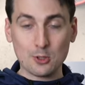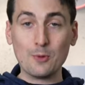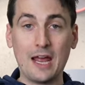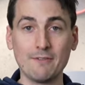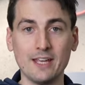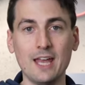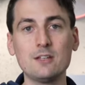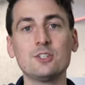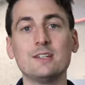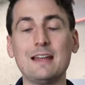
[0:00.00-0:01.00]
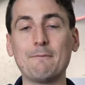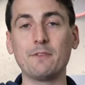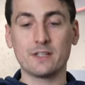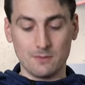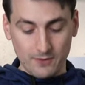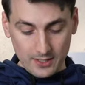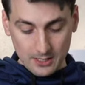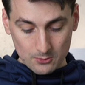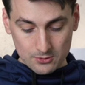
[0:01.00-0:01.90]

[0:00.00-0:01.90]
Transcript: so navigation, Netflix video